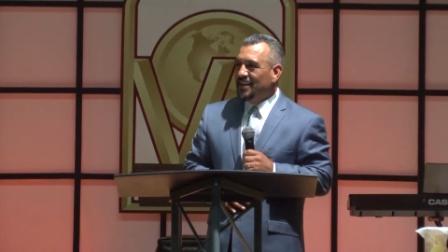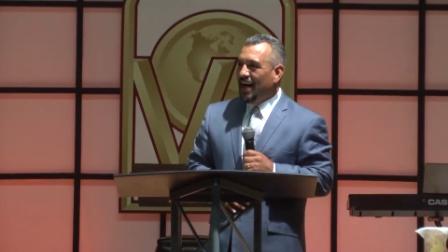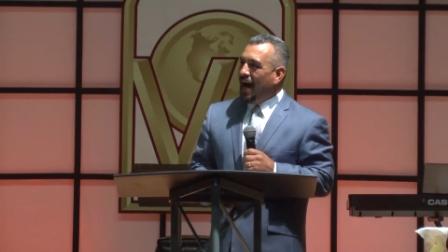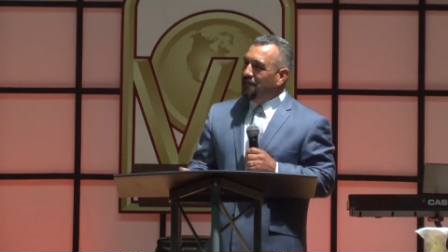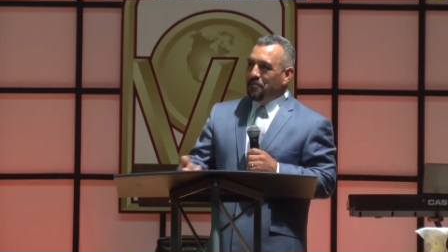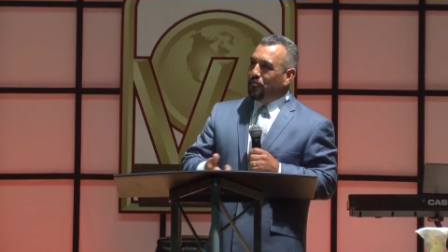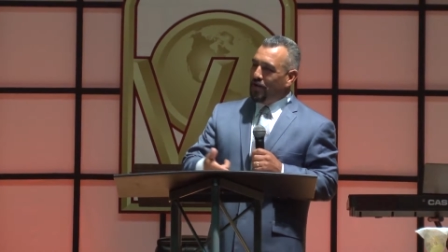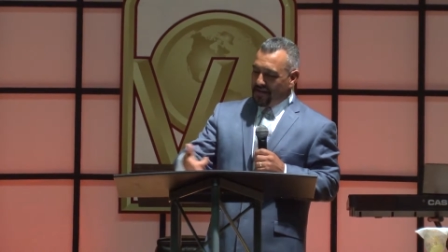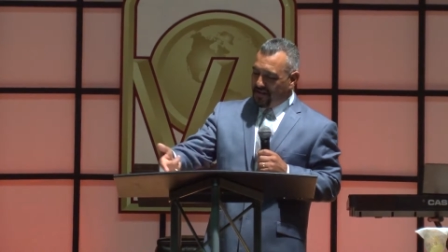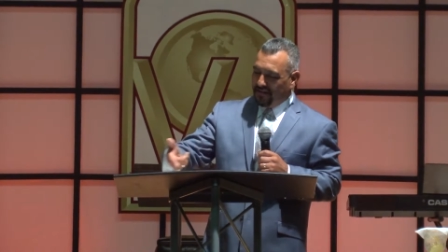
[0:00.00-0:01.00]
I haven't
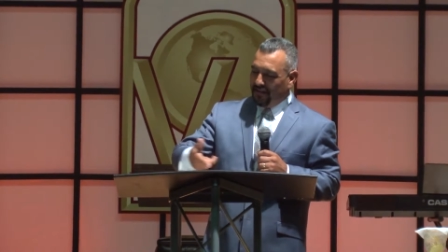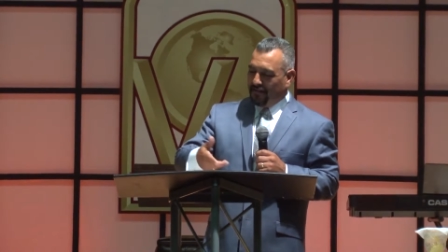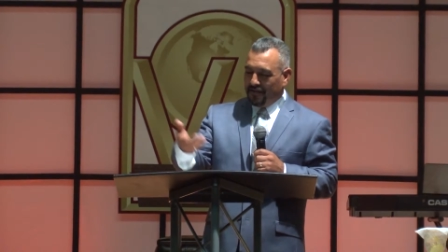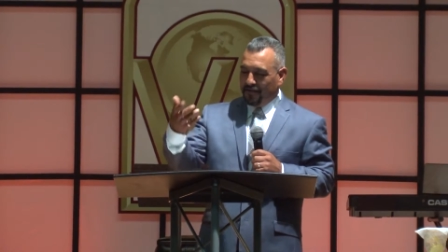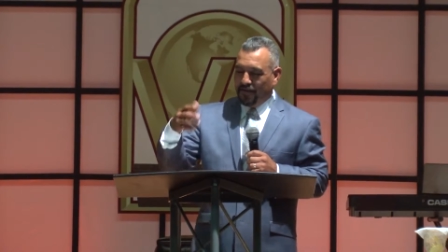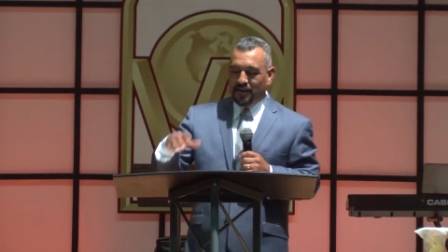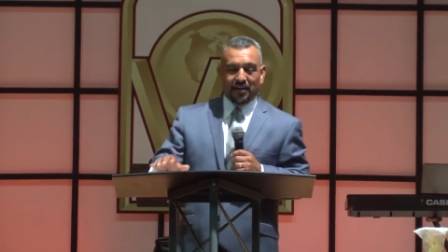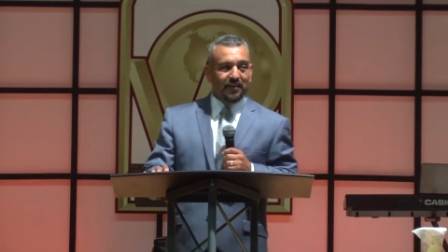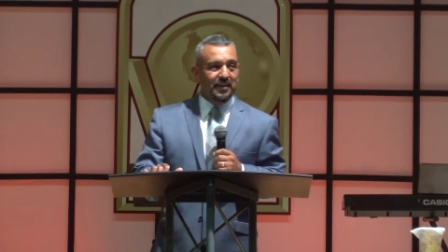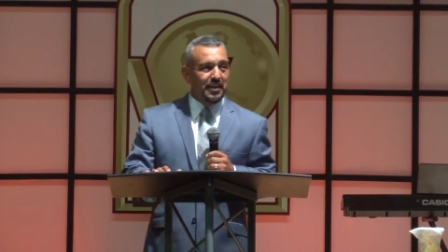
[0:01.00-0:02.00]
preached on
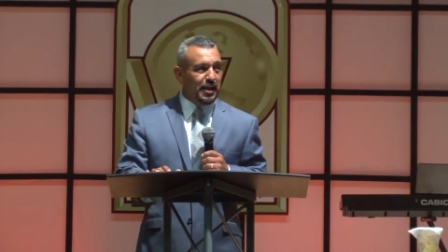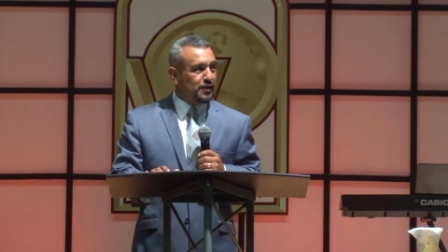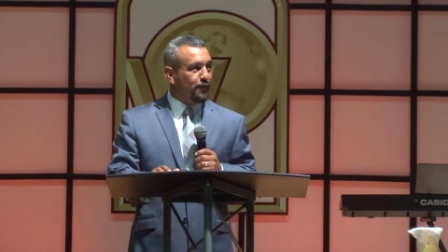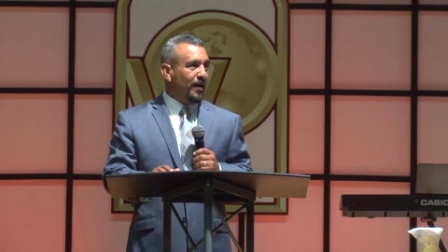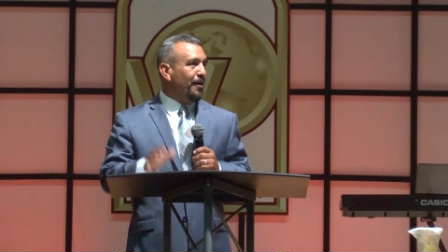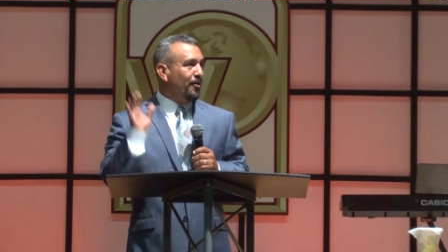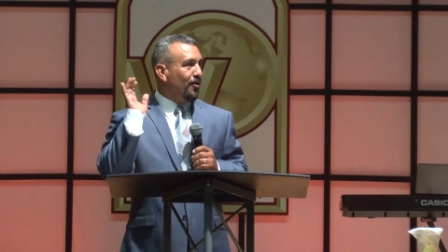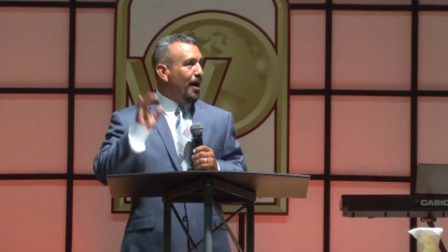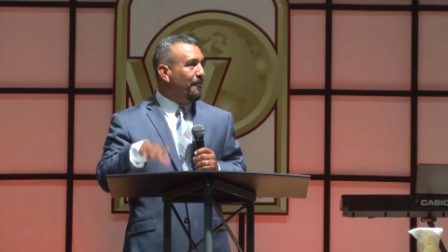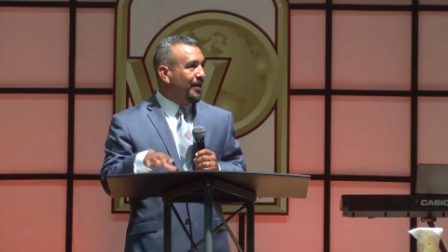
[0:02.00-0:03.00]
this for I don't
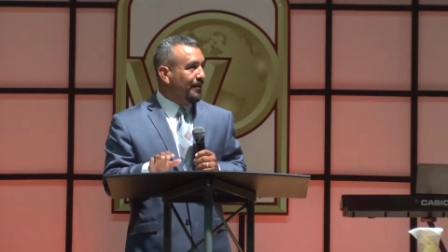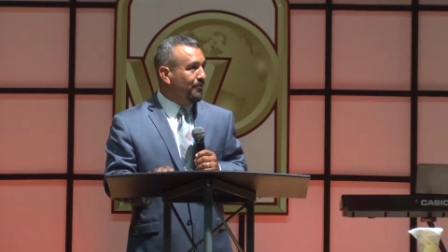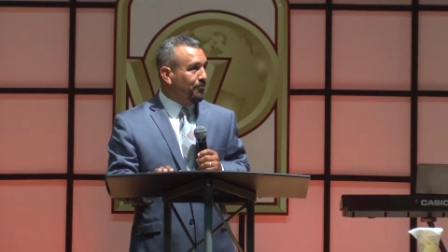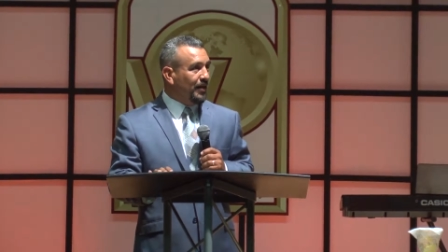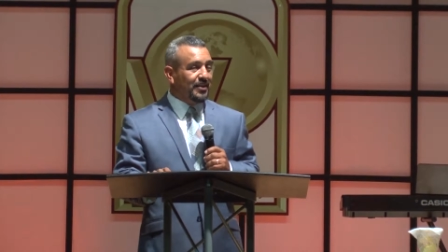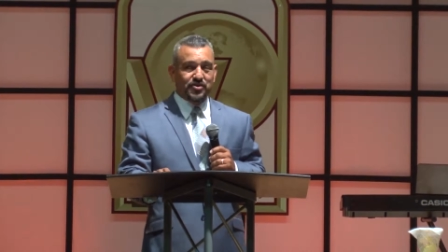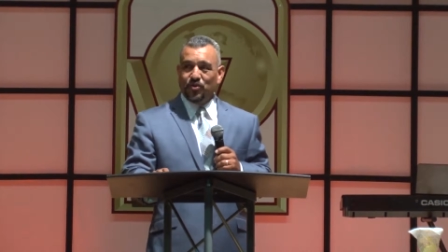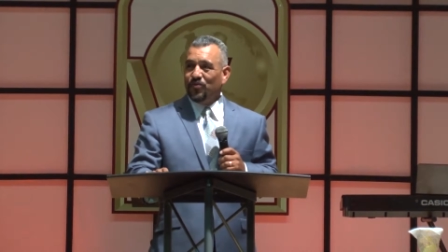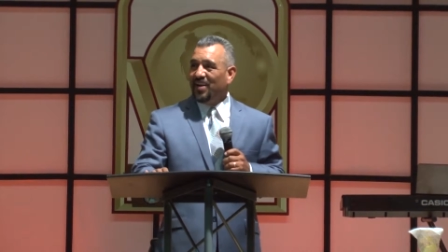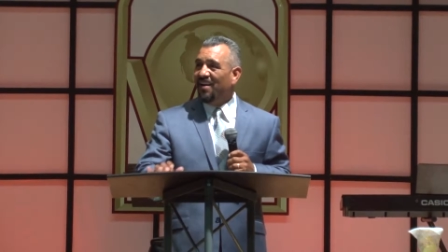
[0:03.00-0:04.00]
know how many months
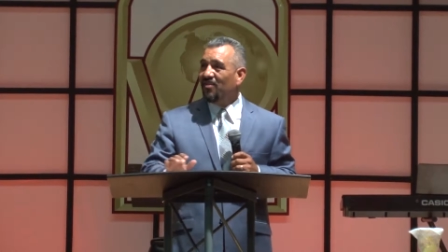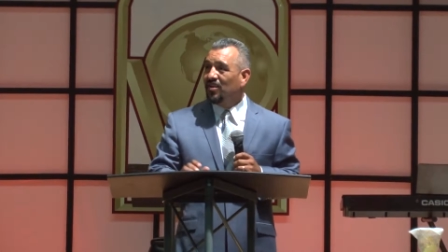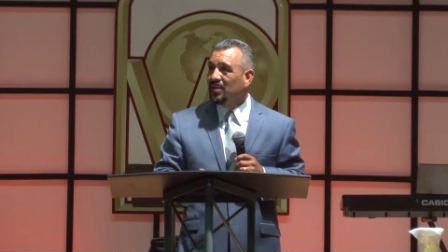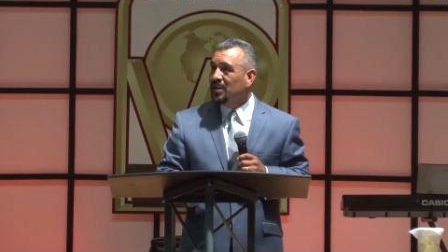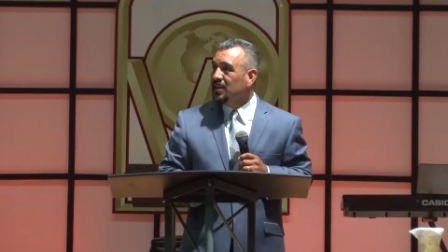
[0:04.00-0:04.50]
or whatever.